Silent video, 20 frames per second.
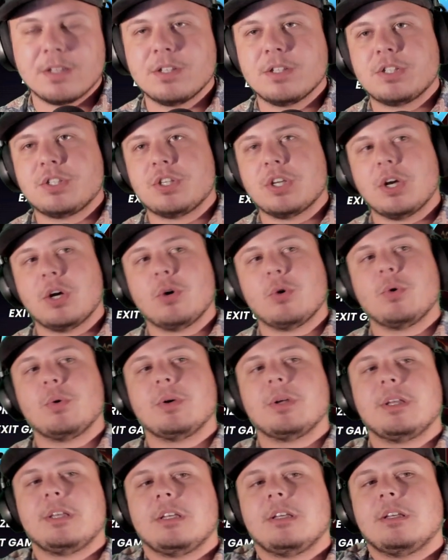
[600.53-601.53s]
So
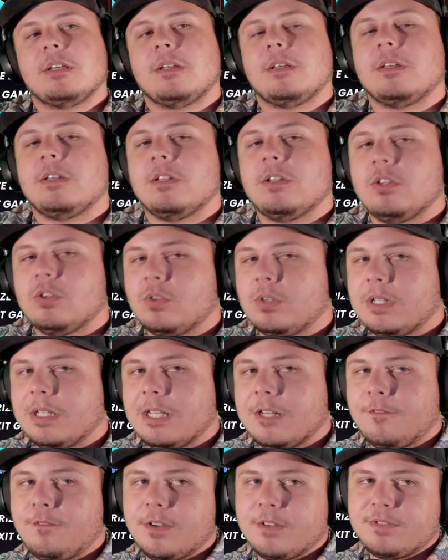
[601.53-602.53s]
you
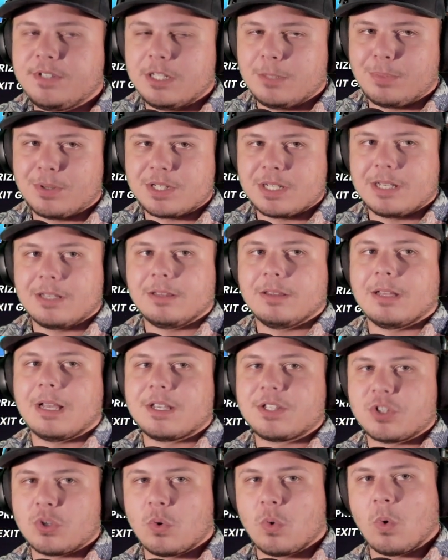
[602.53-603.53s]
need 15%
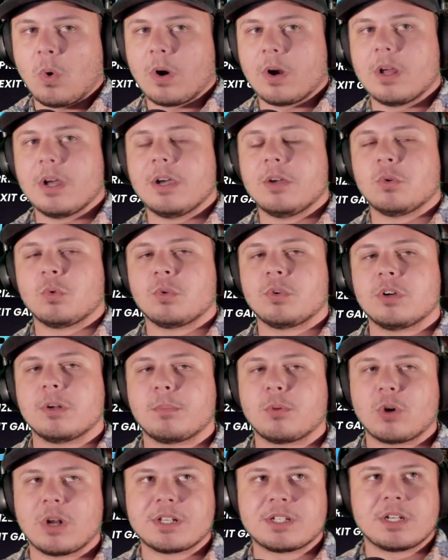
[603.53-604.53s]
less aura in order to
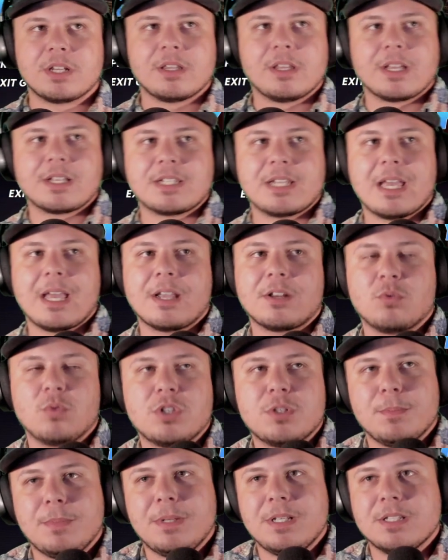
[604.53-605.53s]
progress to the next act,
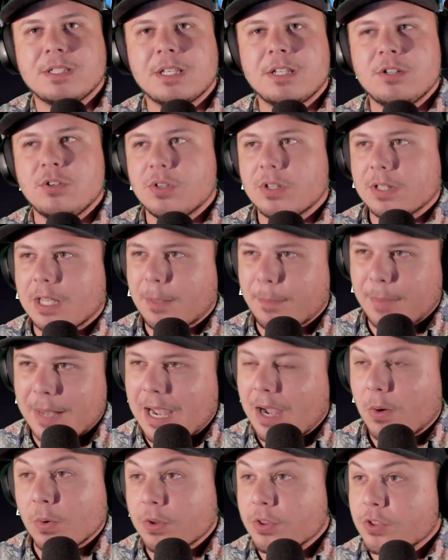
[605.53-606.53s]
which means that you can like
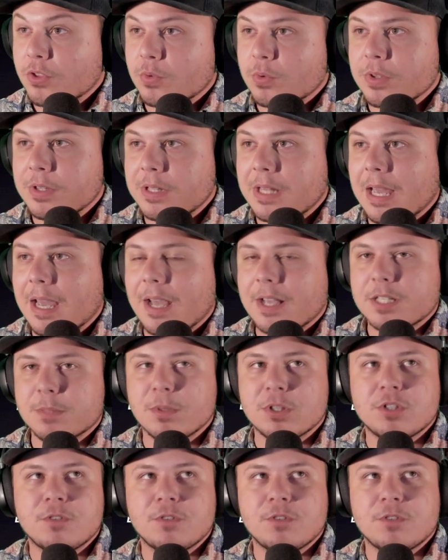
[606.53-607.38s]
power through the acts much